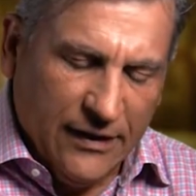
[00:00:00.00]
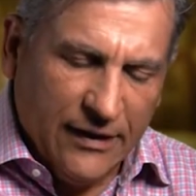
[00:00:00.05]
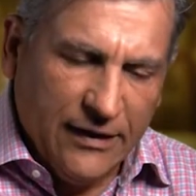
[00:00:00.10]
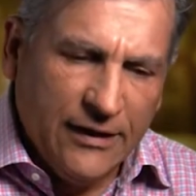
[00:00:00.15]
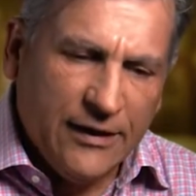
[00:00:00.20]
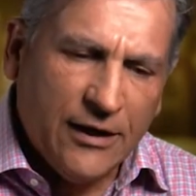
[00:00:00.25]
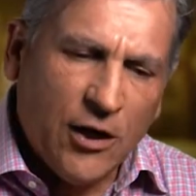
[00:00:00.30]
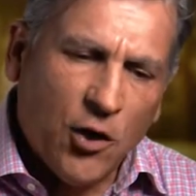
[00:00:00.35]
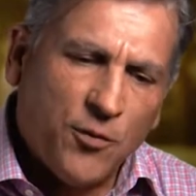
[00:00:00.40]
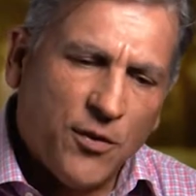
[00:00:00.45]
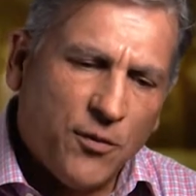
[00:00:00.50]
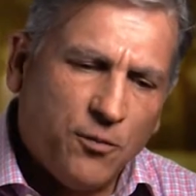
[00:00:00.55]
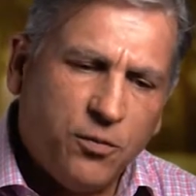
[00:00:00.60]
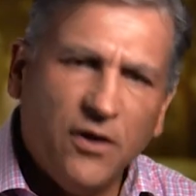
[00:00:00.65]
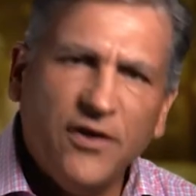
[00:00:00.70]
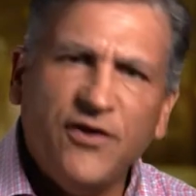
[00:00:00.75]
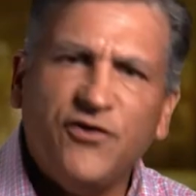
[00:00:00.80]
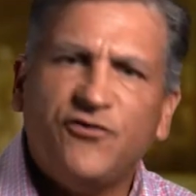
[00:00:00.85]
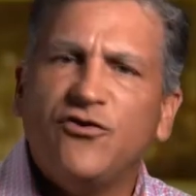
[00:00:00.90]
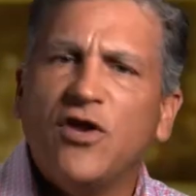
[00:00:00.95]
You know, but
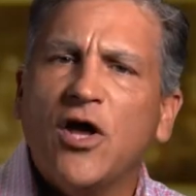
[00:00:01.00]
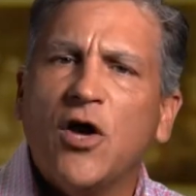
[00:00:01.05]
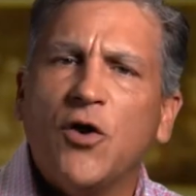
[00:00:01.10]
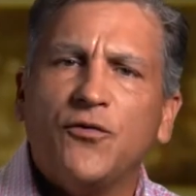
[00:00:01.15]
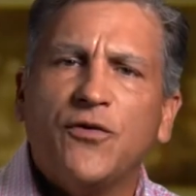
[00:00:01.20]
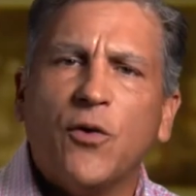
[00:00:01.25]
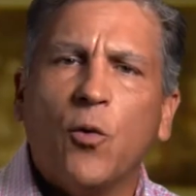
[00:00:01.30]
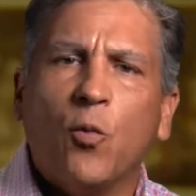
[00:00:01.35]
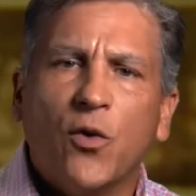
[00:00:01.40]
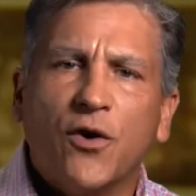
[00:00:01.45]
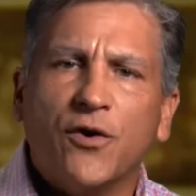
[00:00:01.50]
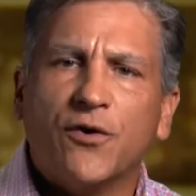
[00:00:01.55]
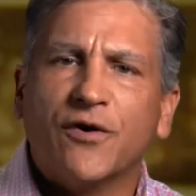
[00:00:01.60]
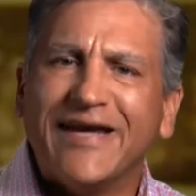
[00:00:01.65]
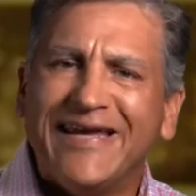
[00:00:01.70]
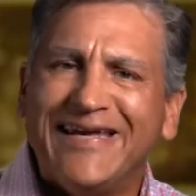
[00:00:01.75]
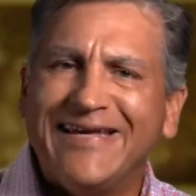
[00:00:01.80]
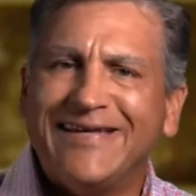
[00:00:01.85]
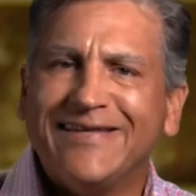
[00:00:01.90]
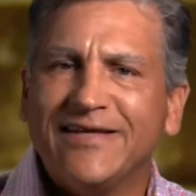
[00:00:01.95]
please know that we're
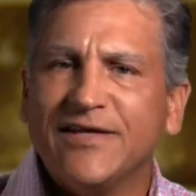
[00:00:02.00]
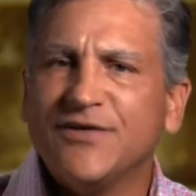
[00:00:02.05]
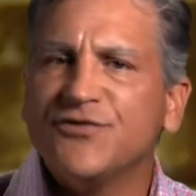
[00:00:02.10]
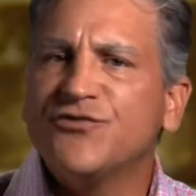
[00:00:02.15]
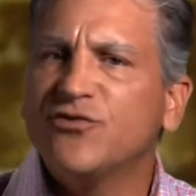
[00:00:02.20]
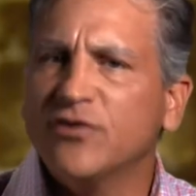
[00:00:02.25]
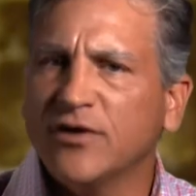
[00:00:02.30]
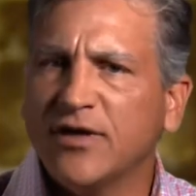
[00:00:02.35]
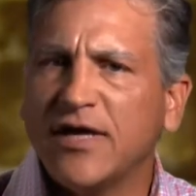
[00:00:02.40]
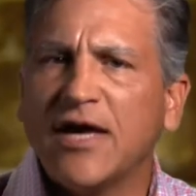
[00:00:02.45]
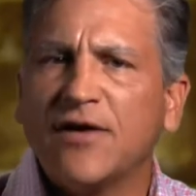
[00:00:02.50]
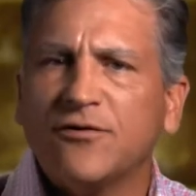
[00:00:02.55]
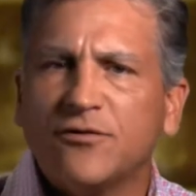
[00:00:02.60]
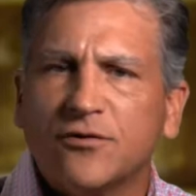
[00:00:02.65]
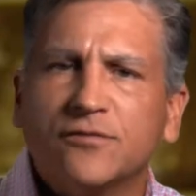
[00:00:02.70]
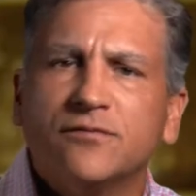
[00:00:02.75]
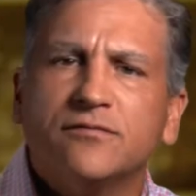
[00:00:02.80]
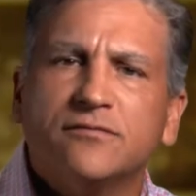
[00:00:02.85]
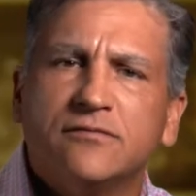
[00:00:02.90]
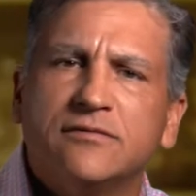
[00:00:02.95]
in this
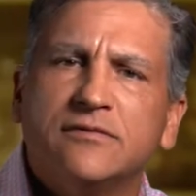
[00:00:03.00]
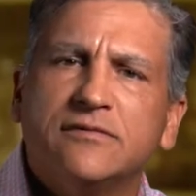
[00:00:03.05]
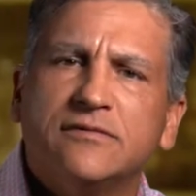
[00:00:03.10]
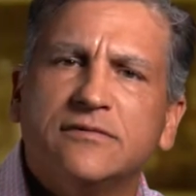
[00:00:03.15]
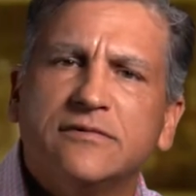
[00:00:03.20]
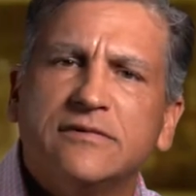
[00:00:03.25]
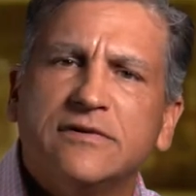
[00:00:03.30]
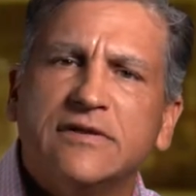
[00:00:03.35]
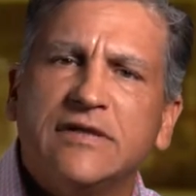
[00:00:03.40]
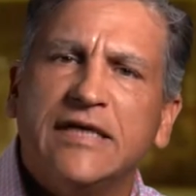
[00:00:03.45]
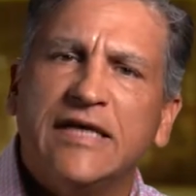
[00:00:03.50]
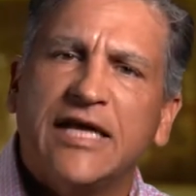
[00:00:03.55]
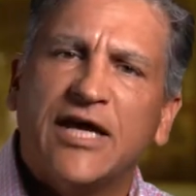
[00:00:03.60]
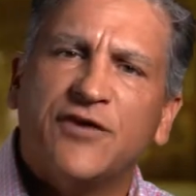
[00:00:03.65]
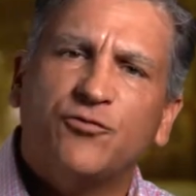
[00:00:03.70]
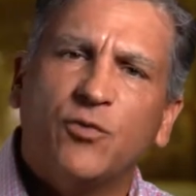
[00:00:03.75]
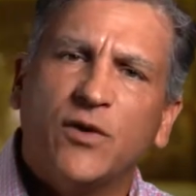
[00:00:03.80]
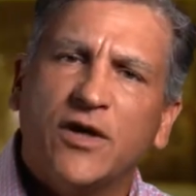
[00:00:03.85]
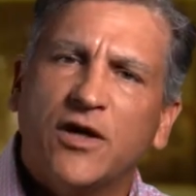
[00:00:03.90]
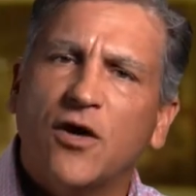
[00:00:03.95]
together. And
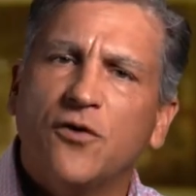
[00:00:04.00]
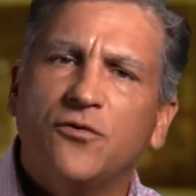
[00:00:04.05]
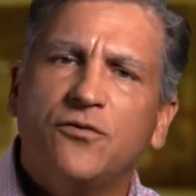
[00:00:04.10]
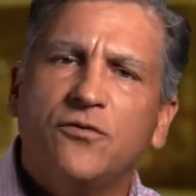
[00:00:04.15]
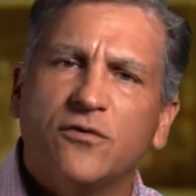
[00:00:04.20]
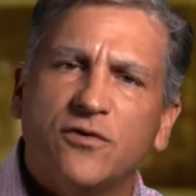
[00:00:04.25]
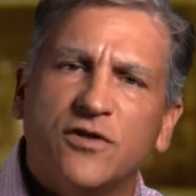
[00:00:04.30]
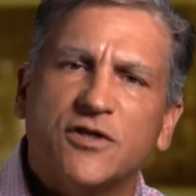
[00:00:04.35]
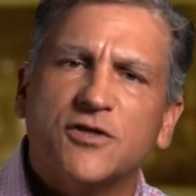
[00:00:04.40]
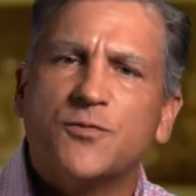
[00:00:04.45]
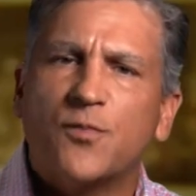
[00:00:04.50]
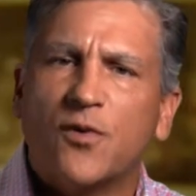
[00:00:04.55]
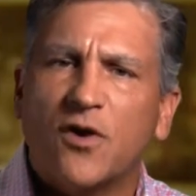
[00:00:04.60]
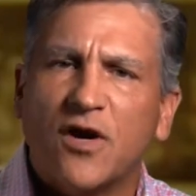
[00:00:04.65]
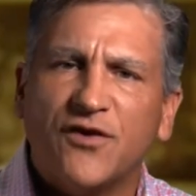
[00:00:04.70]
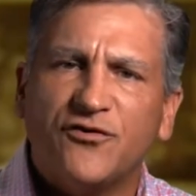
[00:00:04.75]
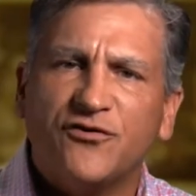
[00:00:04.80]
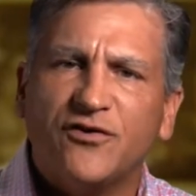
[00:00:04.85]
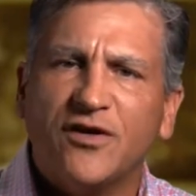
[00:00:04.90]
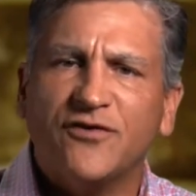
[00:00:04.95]
as we go through this
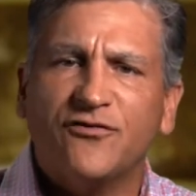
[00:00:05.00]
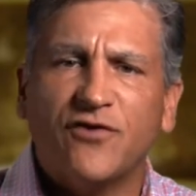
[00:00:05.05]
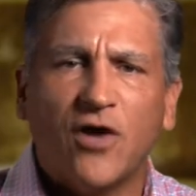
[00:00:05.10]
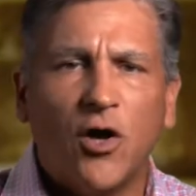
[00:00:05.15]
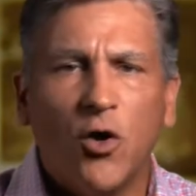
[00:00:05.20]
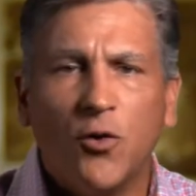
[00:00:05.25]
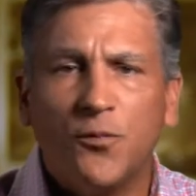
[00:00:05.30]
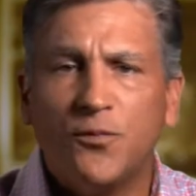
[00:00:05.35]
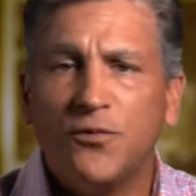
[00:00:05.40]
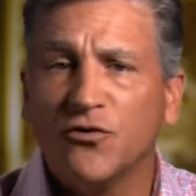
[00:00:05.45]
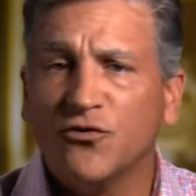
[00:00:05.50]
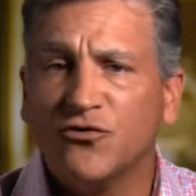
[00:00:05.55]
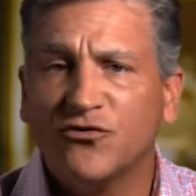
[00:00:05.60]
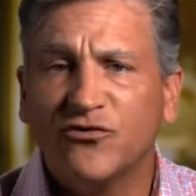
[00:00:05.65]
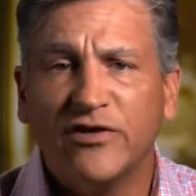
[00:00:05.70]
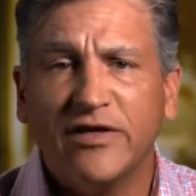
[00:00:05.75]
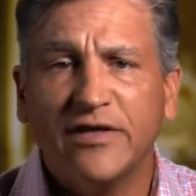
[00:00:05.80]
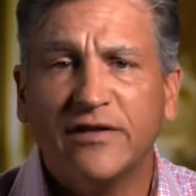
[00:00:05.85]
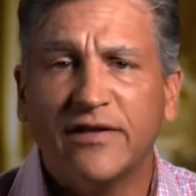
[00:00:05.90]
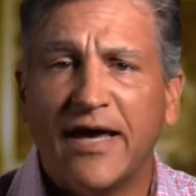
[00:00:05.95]
process, I hope you'll
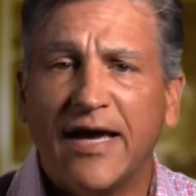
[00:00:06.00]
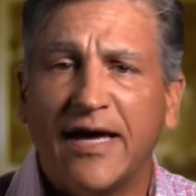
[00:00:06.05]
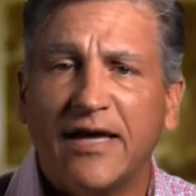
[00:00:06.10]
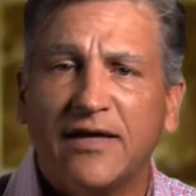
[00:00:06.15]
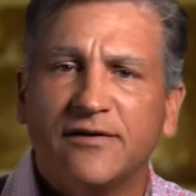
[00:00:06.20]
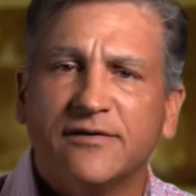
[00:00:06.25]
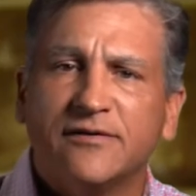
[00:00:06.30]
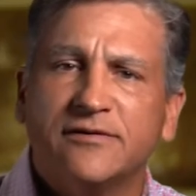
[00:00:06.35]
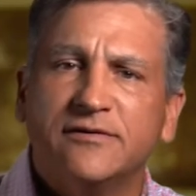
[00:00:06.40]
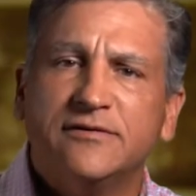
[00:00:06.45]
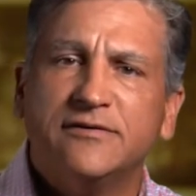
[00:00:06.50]
see that.